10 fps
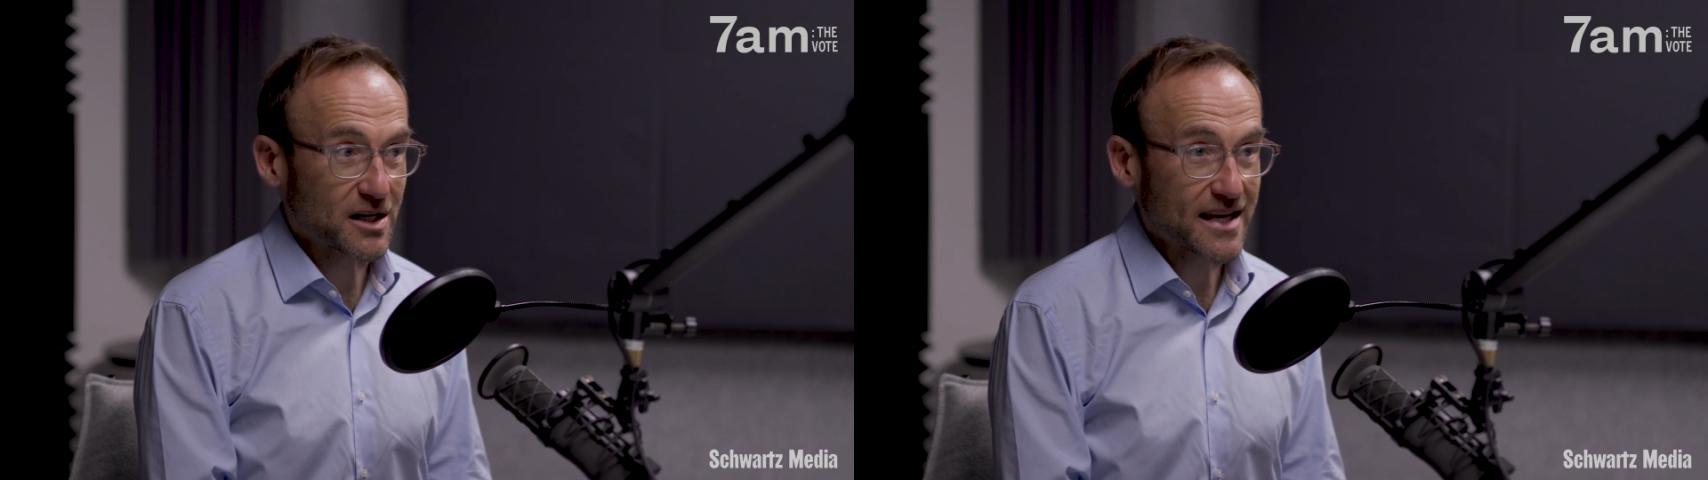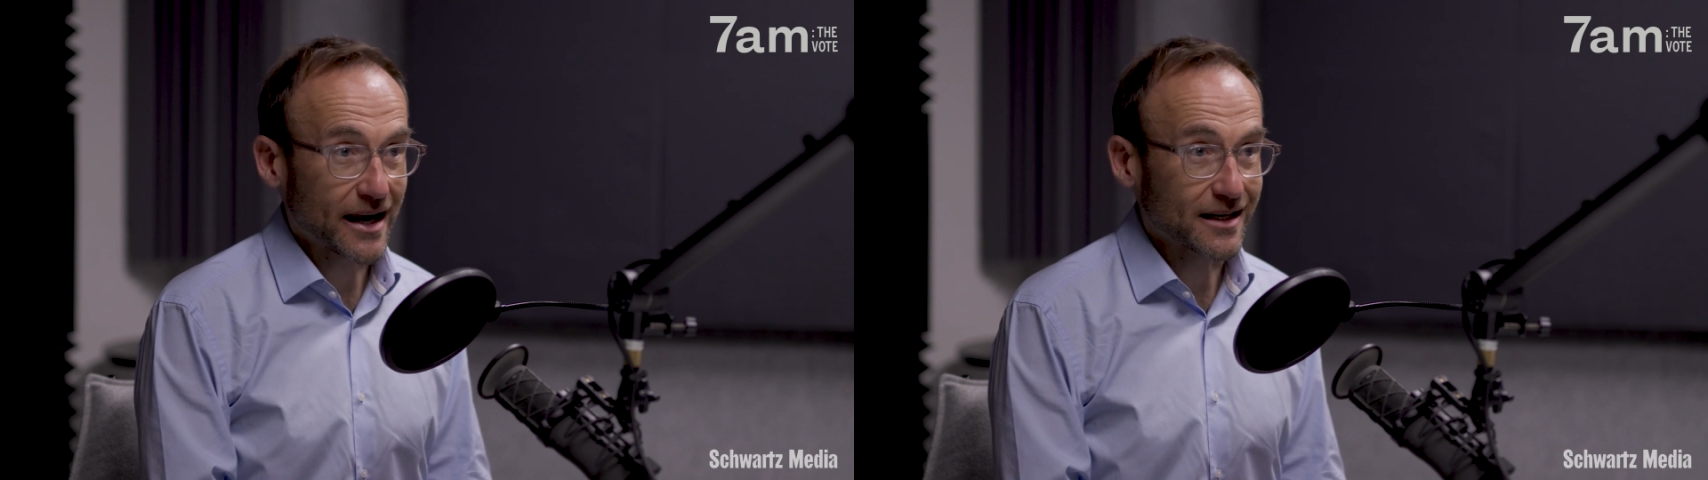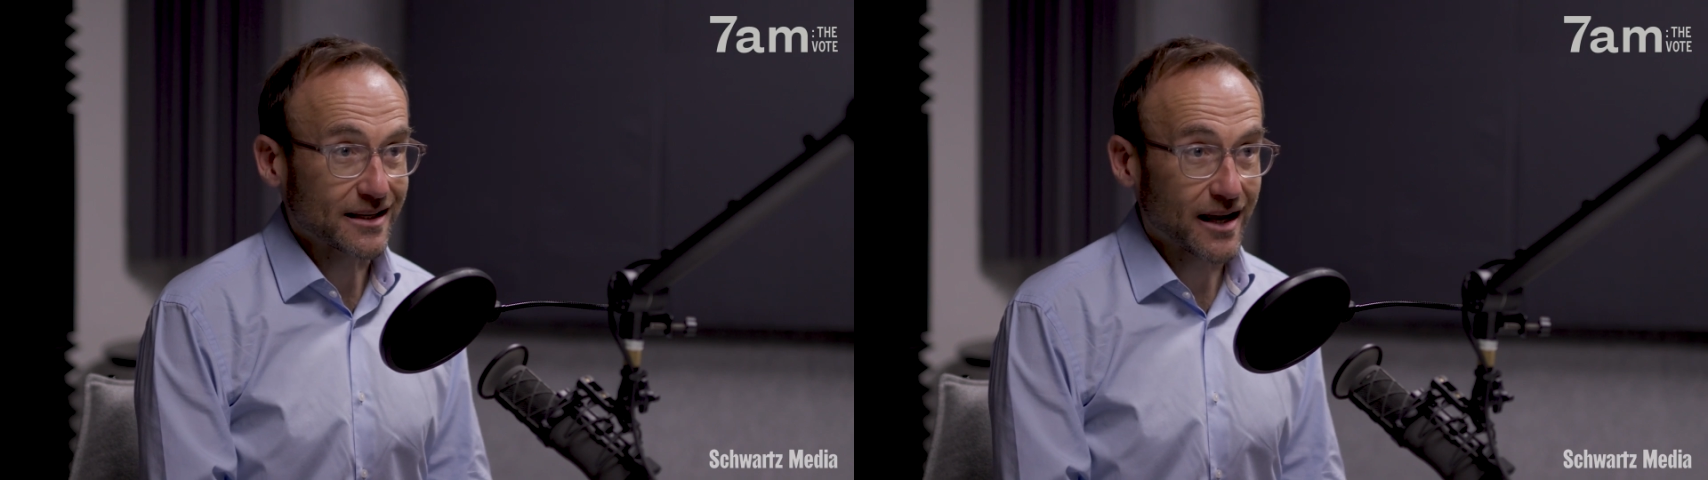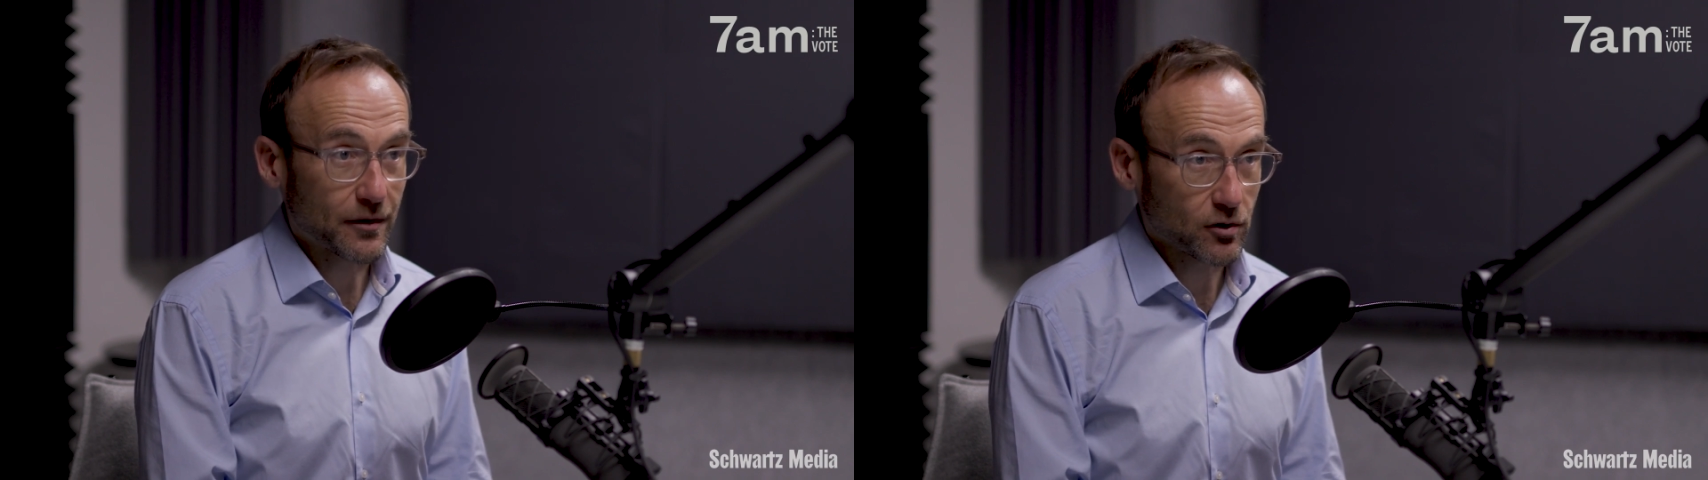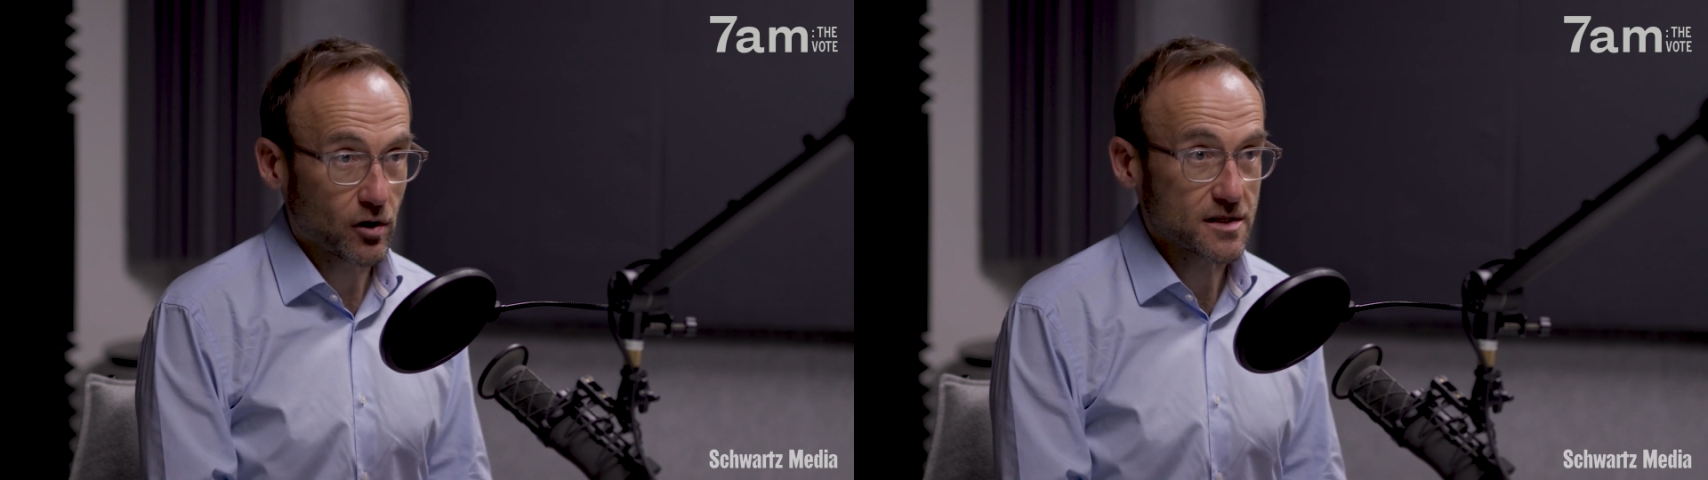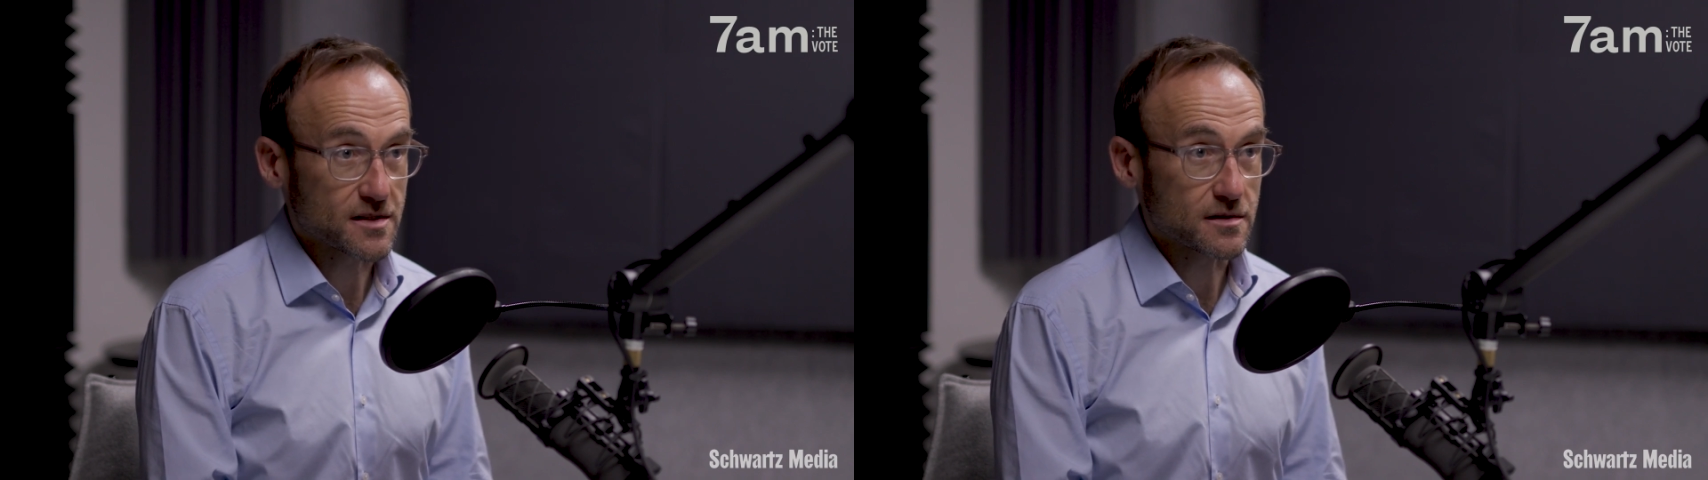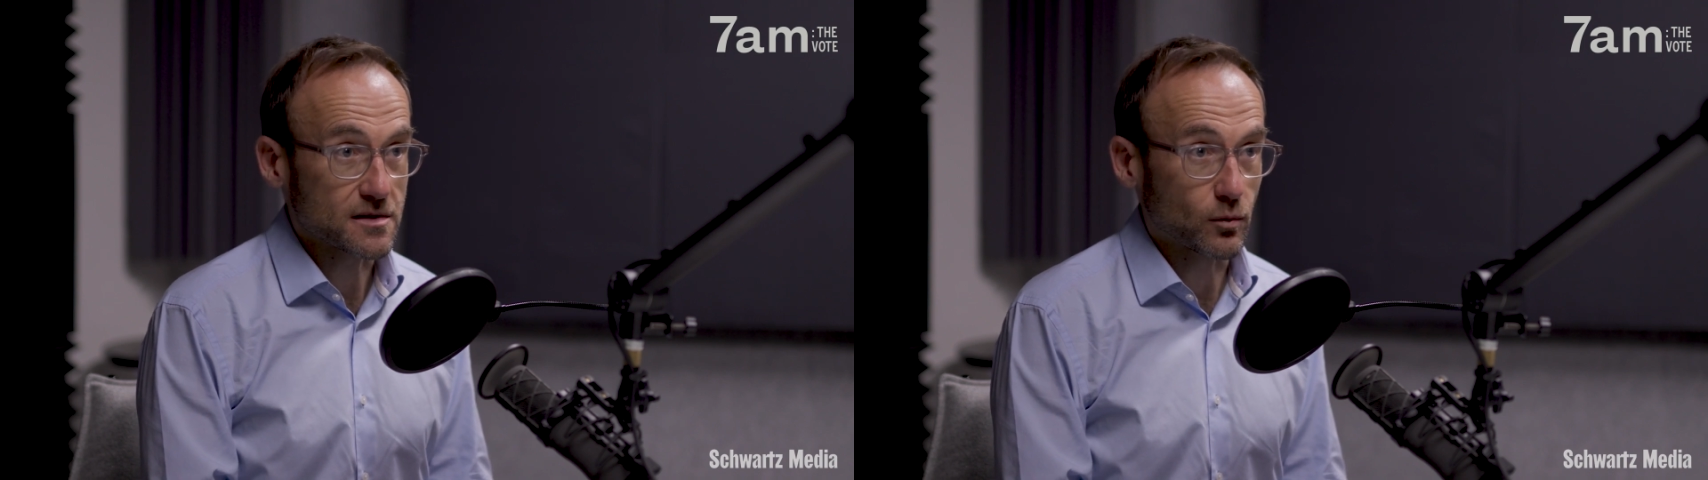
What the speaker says: by tackling the other crises